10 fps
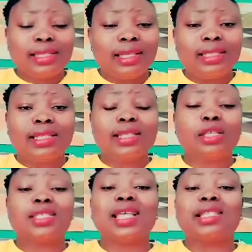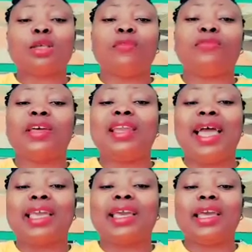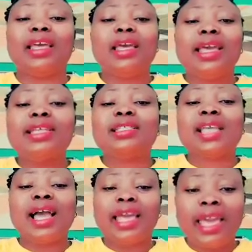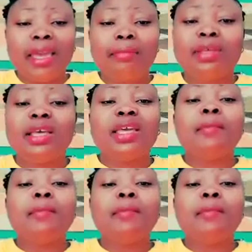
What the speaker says: The substance of like Indian hemp.